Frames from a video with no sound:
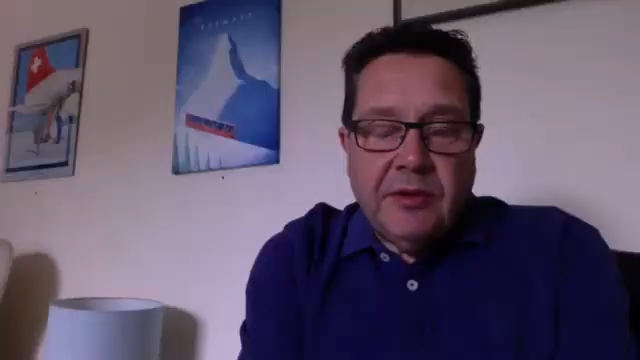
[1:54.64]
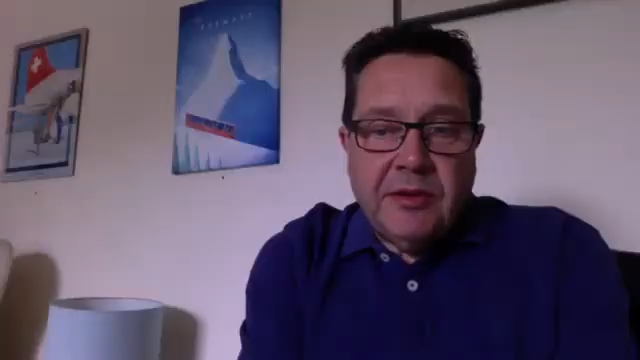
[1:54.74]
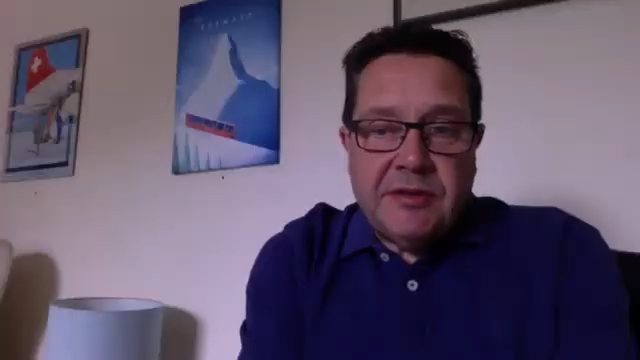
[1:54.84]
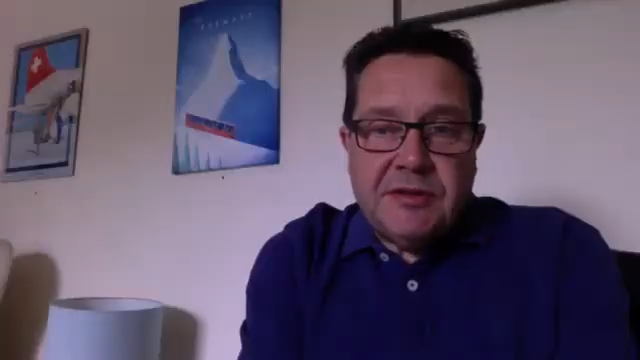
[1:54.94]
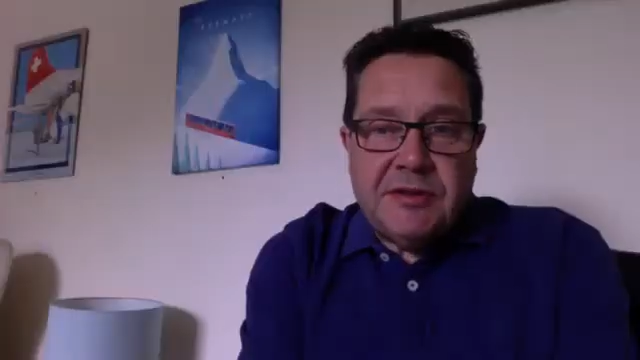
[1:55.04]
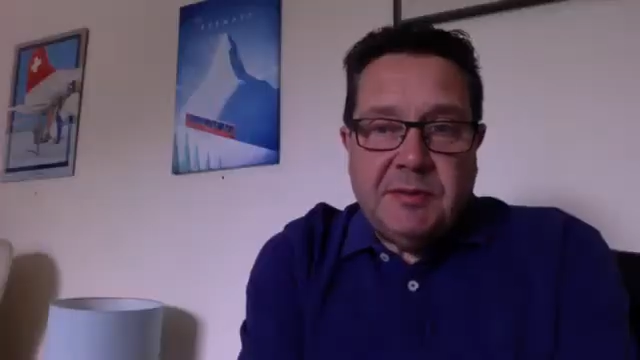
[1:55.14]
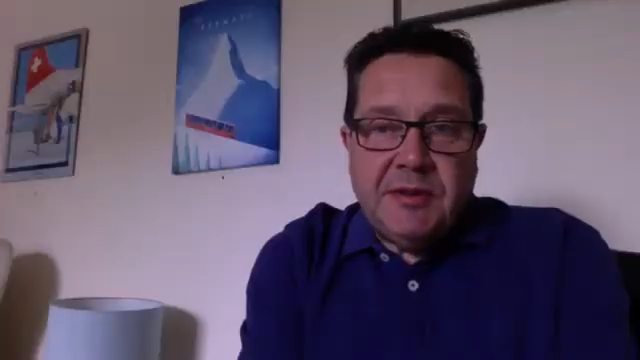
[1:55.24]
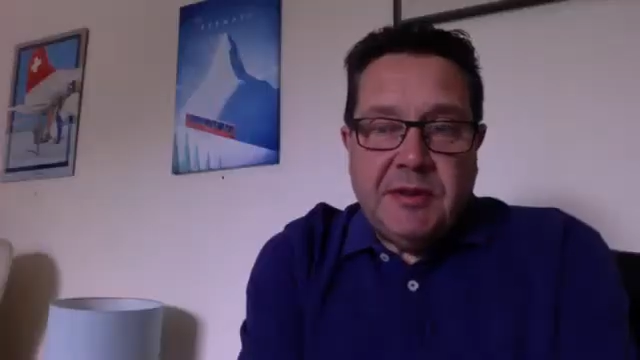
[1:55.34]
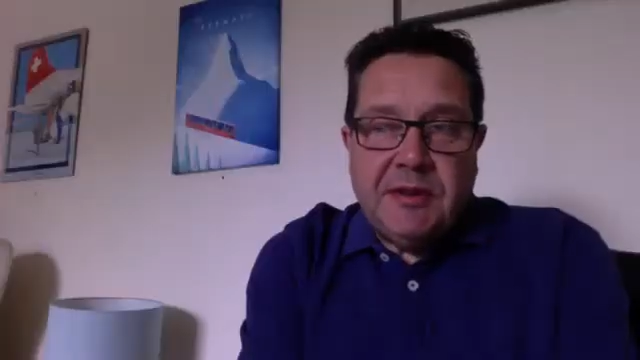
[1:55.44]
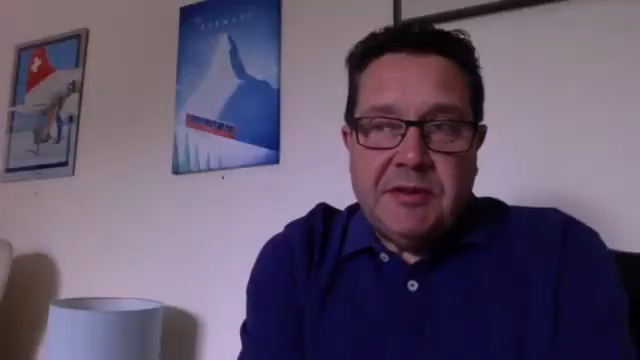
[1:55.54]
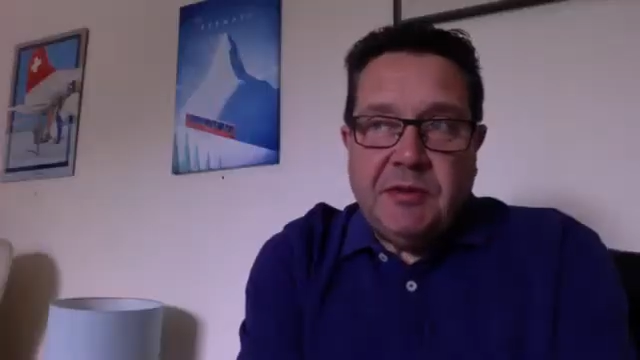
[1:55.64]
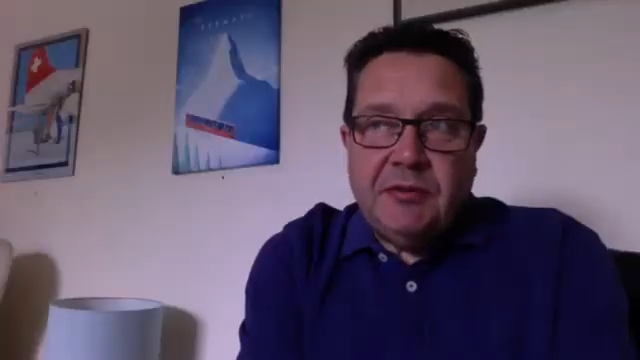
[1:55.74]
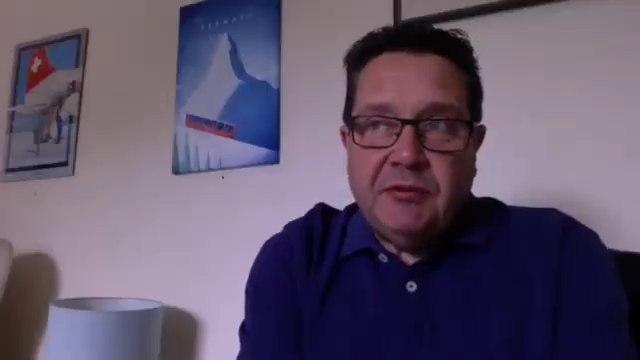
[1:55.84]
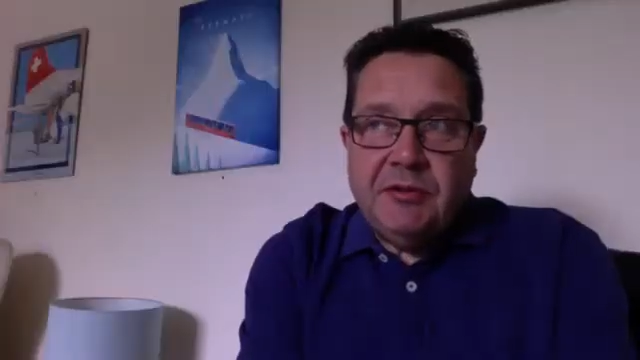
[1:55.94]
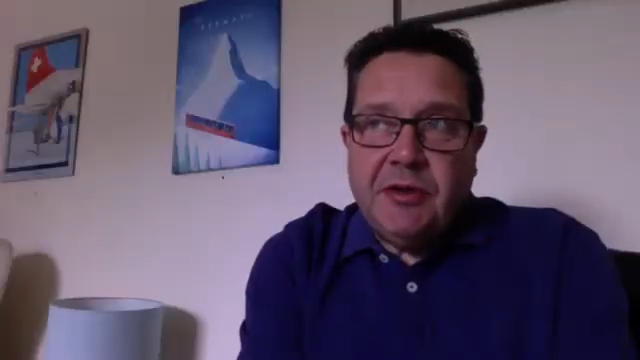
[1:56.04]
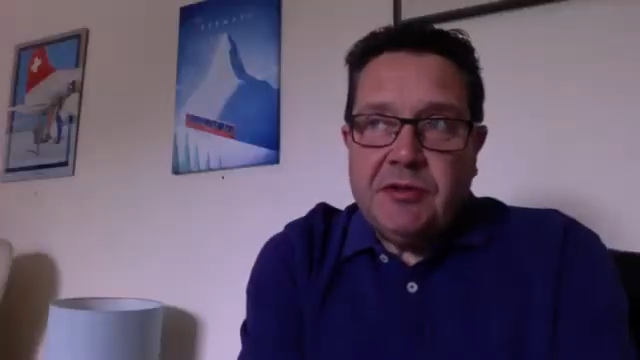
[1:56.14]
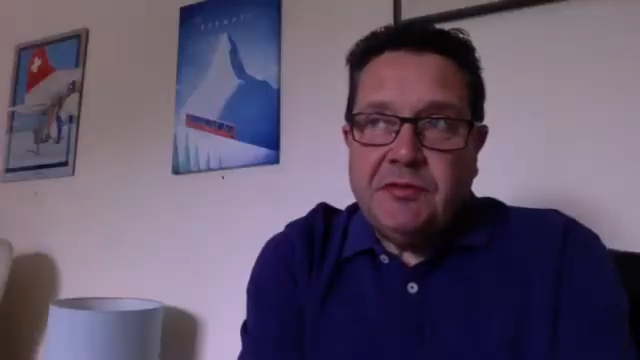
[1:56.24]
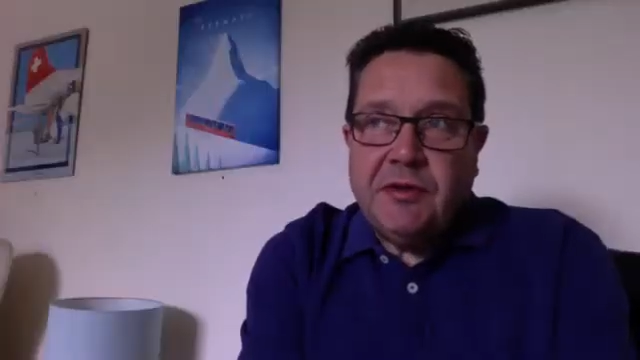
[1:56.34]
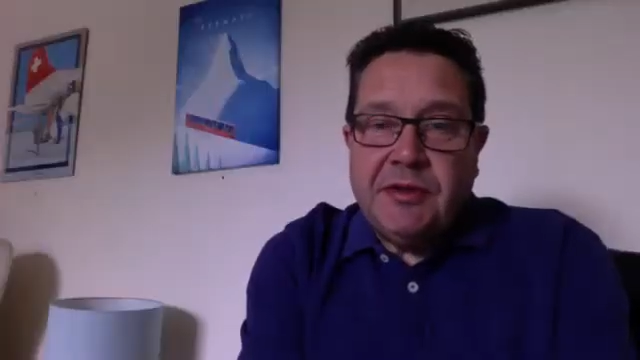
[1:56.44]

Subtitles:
it's been huge fun.